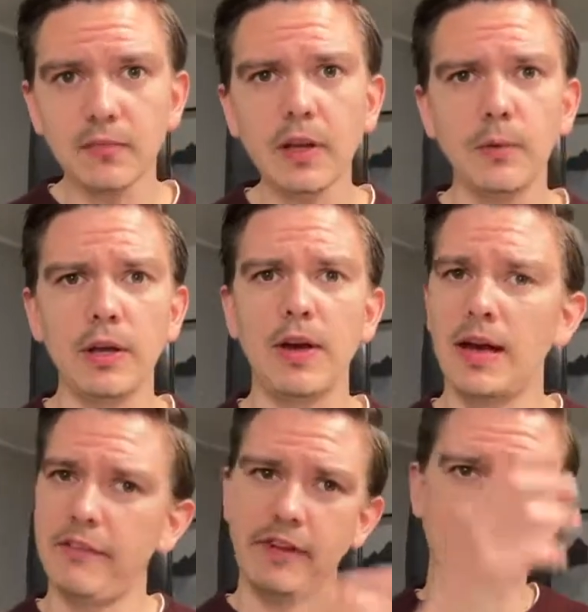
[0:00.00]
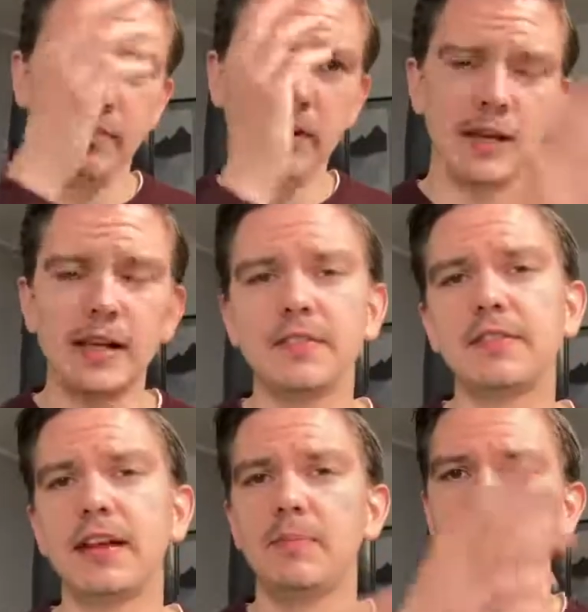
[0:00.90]
where you have a P&L
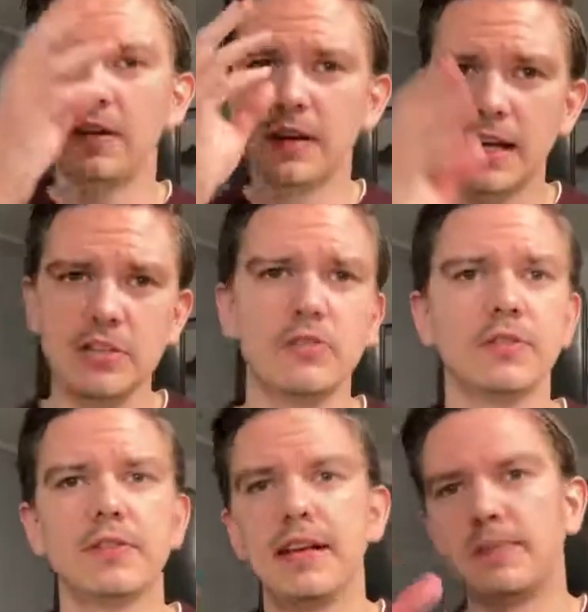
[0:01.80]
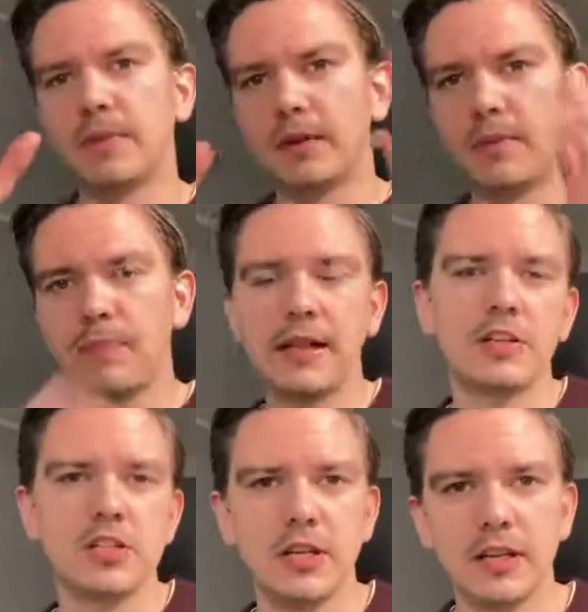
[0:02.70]
statement, cash flow statement,
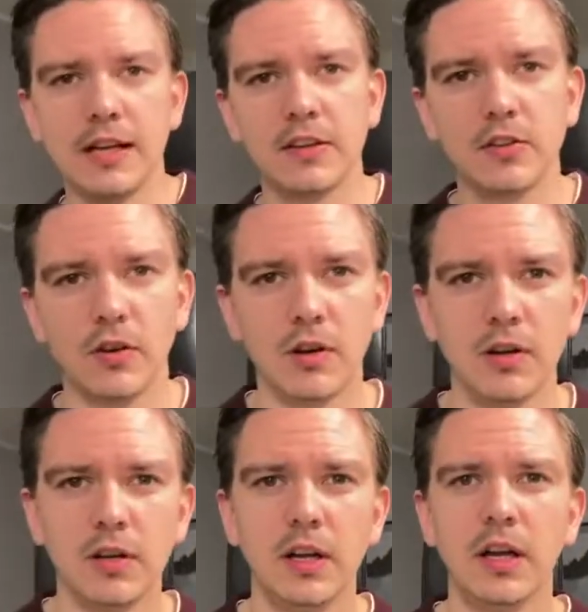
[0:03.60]
balance sheet, and so on.